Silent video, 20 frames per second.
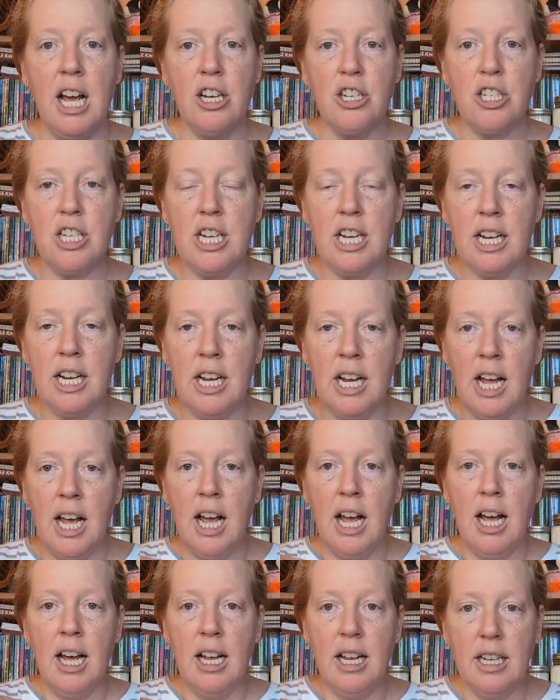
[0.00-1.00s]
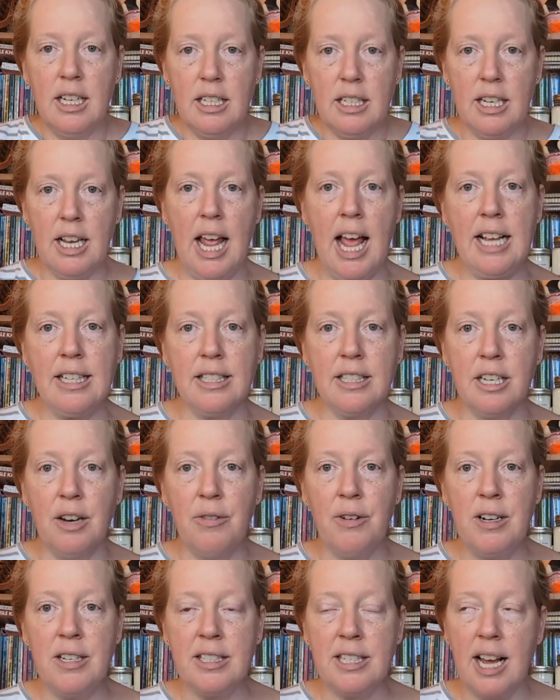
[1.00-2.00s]
She has a
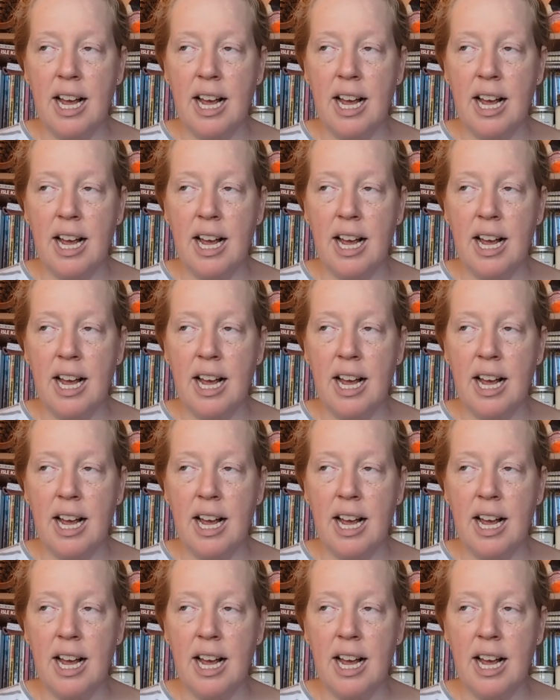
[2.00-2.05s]
different